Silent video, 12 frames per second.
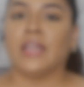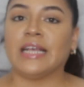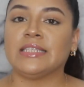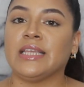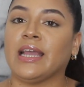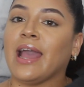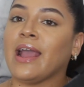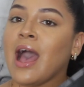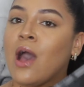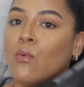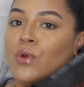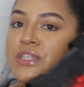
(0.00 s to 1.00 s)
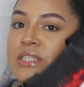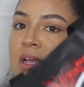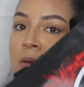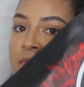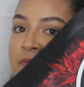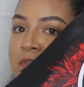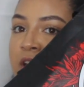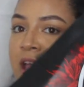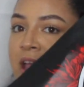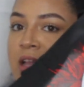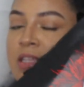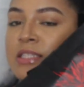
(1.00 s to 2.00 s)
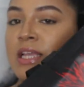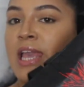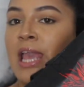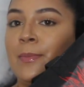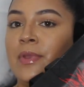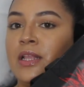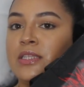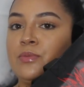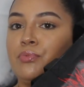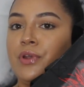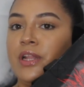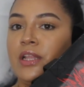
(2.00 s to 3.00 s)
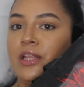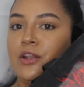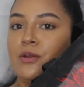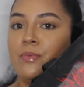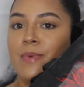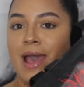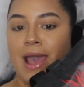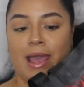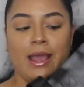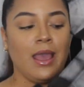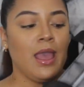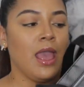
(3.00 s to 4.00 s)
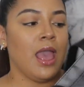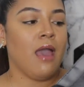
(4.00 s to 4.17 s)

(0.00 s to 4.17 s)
next thing I got were some Vans. They came in this pretty little bag.